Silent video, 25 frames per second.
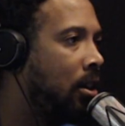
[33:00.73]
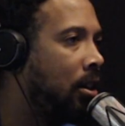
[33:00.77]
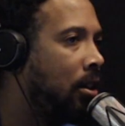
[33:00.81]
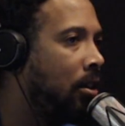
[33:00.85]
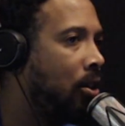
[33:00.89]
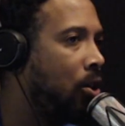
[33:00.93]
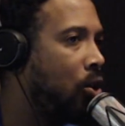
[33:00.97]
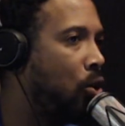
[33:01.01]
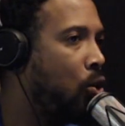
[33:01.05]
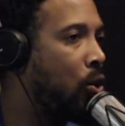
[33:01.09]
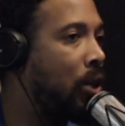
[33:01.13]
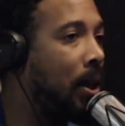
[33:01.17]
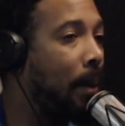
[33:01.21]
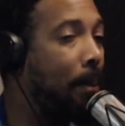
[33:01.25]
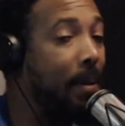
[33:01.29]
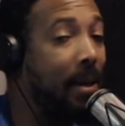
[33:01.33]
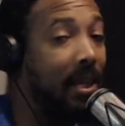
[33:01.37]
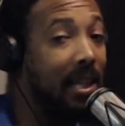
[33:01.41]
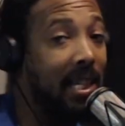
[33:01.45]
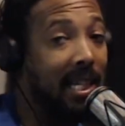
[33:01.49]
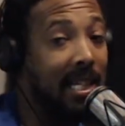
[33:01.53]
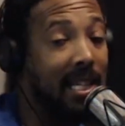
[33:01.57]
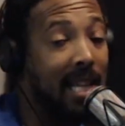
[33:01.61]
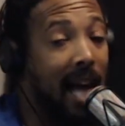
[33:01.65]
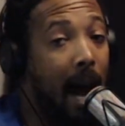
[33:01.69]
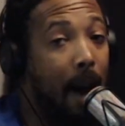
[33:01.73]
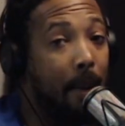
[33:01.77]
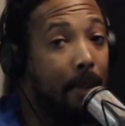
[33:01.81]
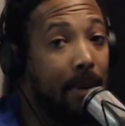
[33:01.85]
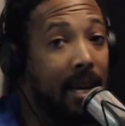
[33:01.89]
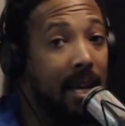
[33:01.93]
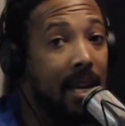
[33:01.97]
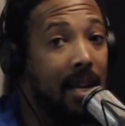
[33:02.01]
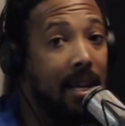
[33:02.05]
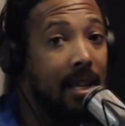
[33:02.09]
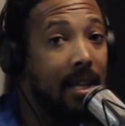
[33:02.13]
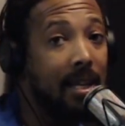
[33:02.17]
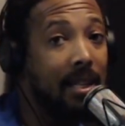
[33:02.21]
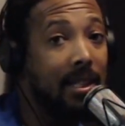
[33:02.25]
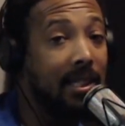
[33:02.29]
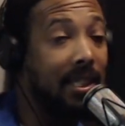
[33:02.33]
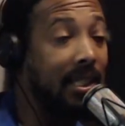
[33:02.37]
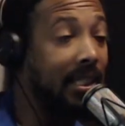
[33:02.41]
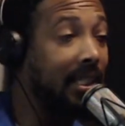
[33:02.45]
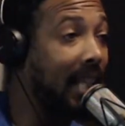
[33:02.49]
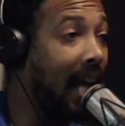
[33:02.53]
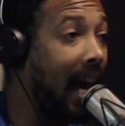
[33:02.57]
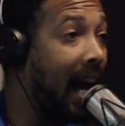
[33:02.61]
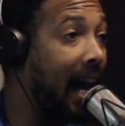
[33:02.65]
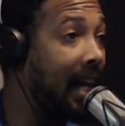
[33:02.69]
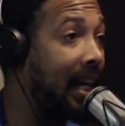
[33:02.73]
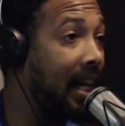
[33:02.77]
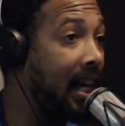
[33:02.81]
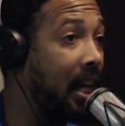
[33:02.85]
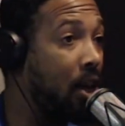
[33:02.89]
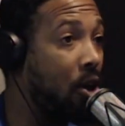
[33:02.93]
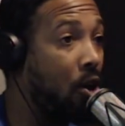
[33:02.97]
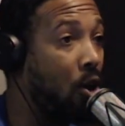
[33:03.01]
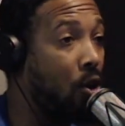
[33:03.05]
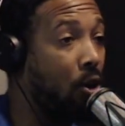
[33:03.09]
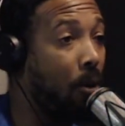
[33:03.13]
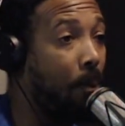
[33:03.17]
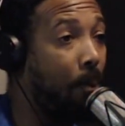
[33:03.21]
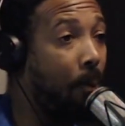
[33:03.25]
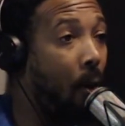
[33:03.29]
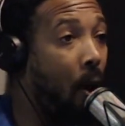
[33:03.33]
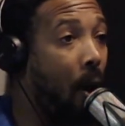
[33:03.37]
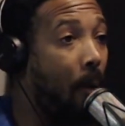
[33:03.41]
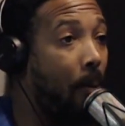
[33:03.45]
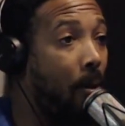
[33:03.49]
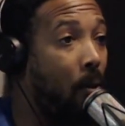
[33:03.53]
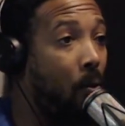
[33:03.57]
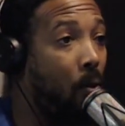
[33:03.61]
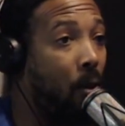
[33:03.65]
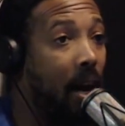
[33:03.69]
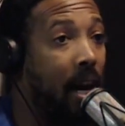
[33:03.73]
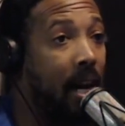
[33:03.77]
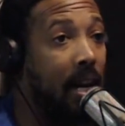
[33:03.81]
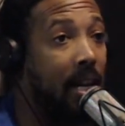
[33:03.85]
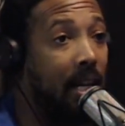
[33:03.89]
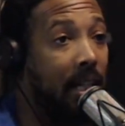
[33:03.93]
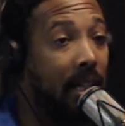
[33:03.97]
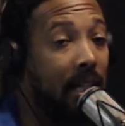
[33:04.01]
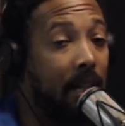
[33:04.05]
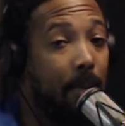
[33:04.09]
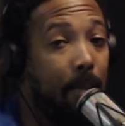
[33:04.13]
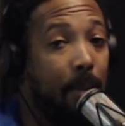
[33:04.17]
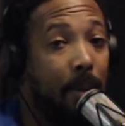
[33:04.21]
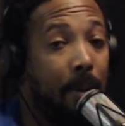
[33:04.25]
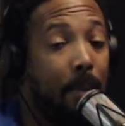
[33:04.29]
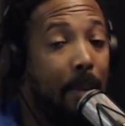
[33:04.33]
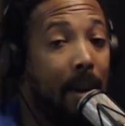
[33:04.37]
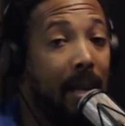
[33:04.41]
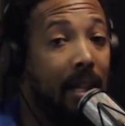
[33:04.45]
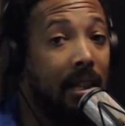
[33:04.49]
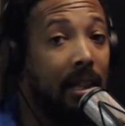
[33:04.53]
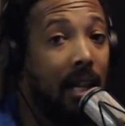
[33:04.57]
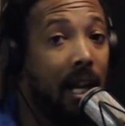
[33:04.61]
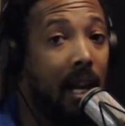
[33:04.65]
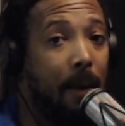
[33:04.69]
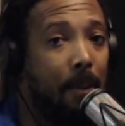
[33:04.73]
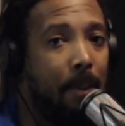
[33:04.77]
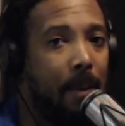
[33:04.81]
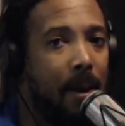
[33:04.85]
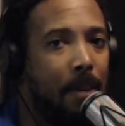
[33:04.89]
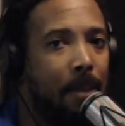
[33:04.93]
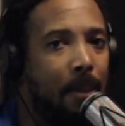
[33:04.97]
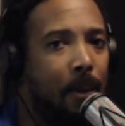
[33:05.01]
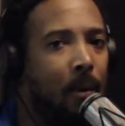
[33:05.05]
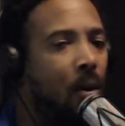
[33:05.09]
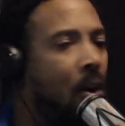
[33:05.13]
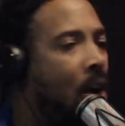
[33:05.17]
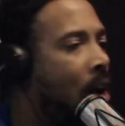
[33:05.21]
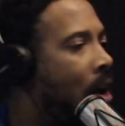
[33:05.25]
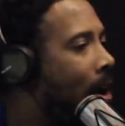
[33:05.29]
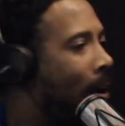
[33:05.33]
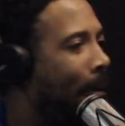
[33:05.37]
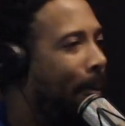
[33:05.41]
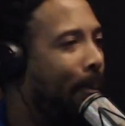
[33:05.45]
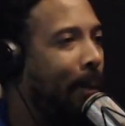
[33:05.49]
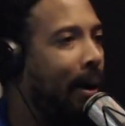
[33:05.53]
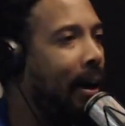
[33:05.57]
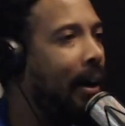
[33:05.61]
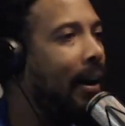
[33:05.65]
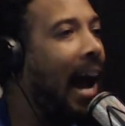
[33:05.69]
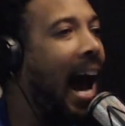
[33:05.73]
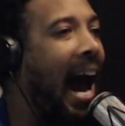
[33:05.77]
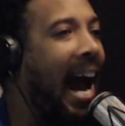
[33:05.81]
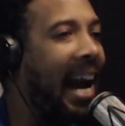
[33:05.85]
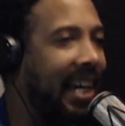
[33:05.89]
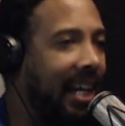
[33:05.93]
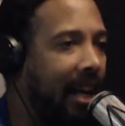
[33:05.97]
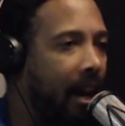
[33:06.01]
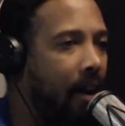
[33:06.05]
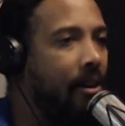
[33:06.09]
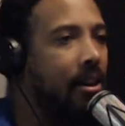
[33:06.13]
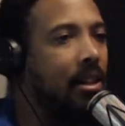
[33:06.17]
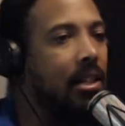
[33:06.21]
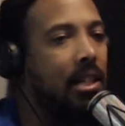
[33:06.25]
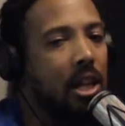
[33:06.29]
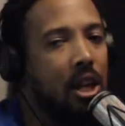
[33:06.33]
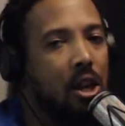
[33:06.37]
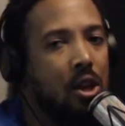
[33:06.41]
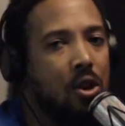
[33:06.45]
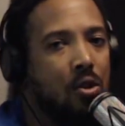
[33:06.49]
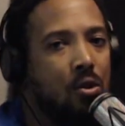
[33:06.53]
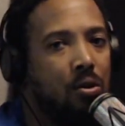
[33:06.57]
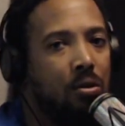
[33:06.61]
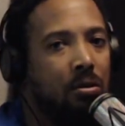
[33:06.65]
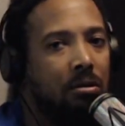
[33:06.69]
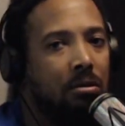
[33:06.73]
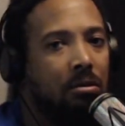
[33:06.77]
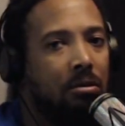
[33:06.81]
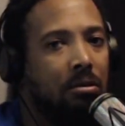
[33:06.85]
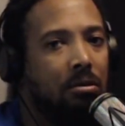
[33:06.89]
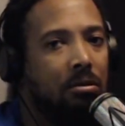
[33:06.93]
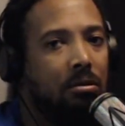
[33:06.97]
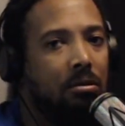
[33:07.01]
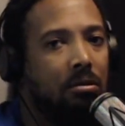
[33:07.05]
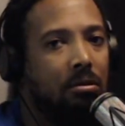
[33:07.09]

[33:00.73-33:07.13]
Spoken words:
You can be the dominant society in your department where ain't nothing but melanated people, but I guarantee you,